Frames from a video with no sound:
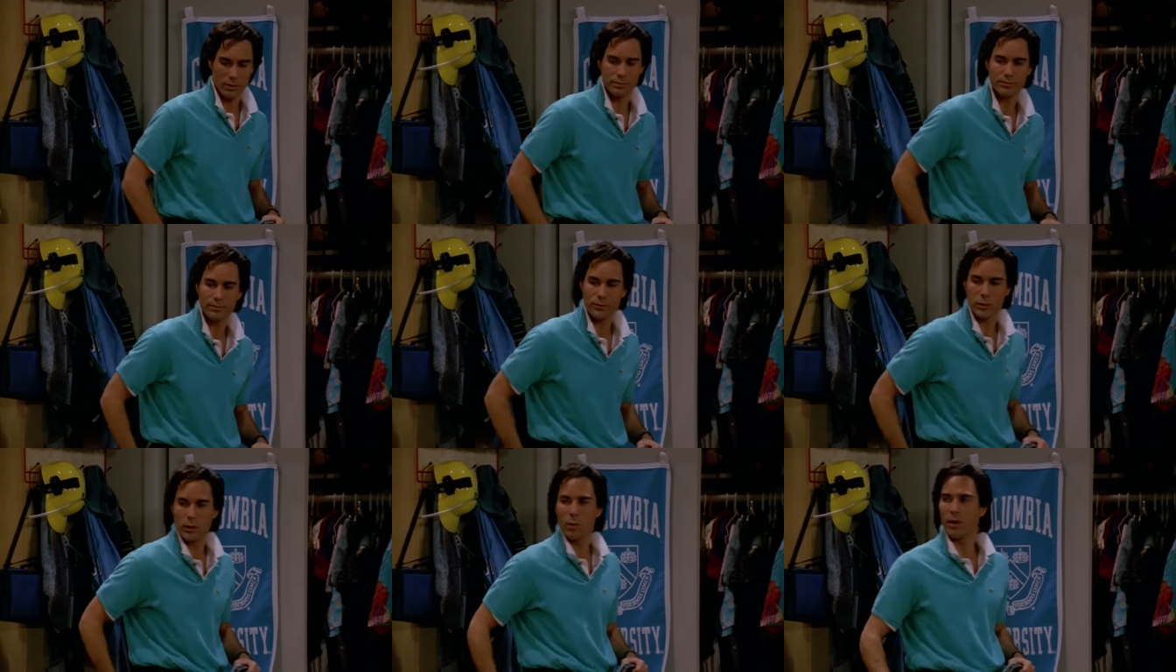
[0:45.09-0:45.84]
you.
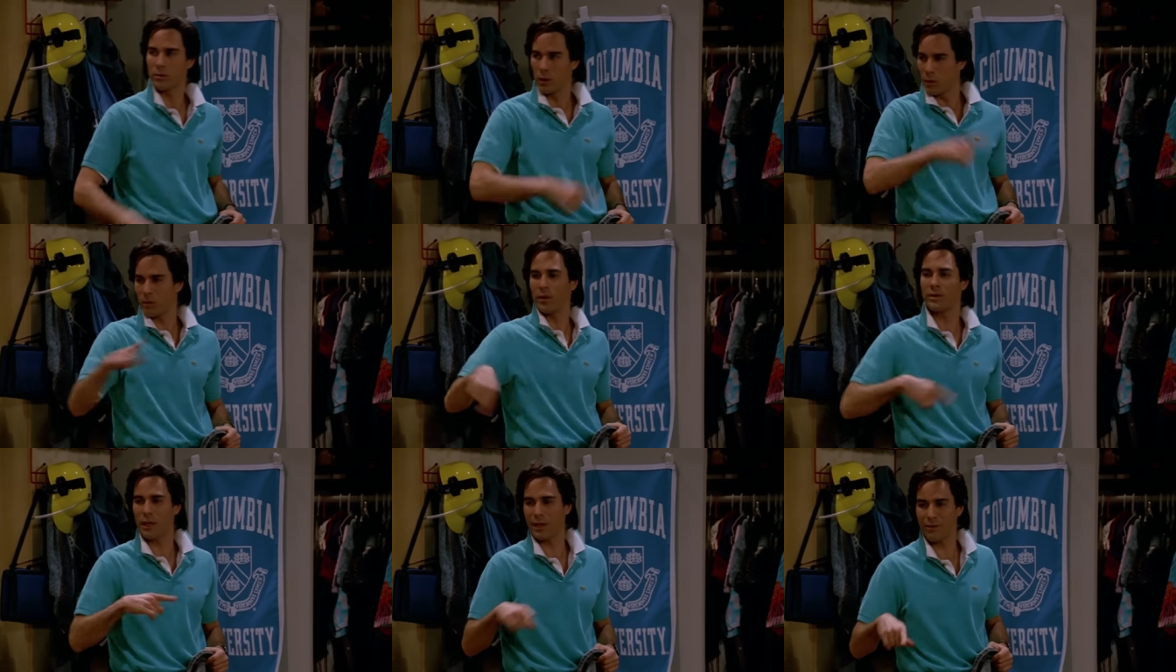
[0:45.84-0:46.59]
You're the one going
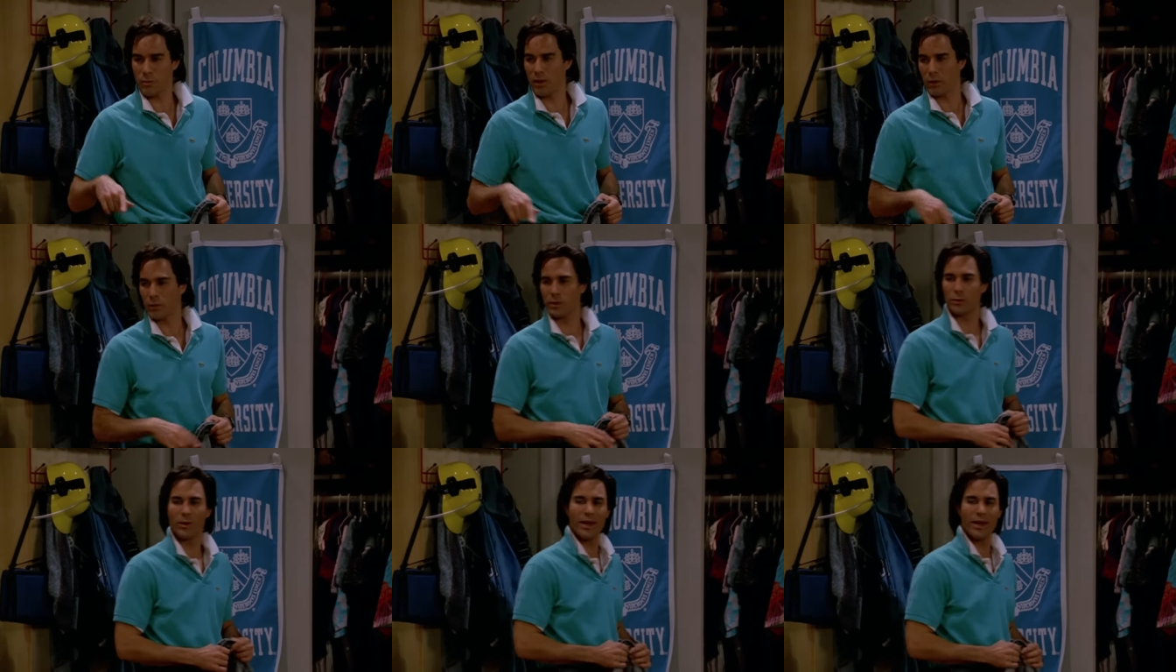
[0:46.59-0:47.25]
around telling everybody you were in